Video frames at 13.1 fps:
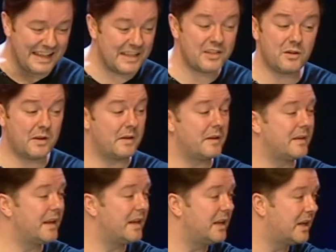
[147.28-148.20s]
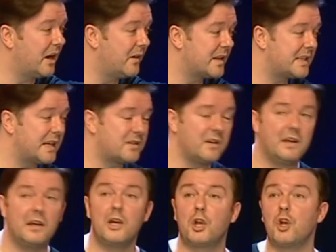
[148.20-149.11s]
That, you got, oh, there you go. That's
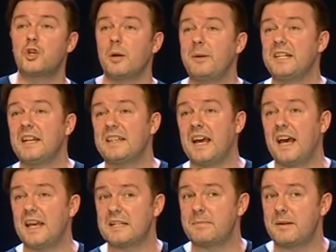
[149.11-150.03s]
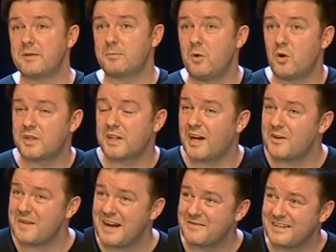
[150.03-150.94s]
extra. Good job he did that. There's a bit more to go
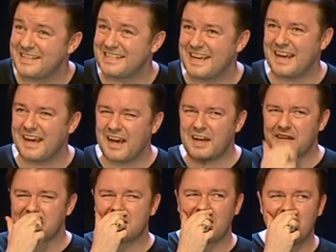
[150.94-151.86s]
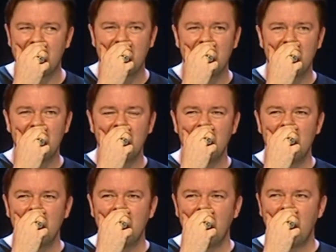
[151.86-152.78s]
round, isn't there? It's like,
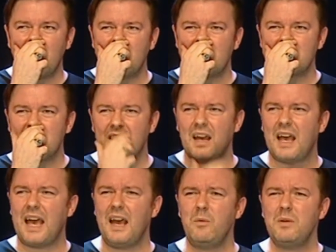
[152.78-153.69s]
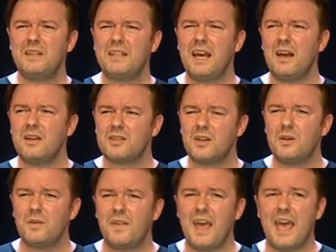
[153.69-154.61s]
so how would that? So
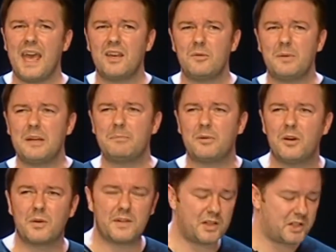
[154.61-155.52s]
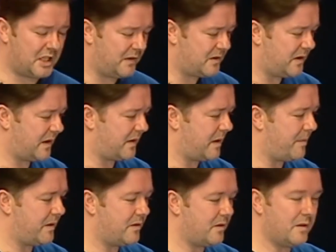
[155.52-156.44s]
you're there. You're being bored, and the chief's like
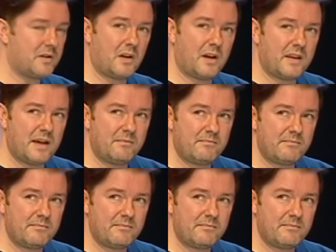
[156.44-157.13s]
thumbing through it. Do you like that?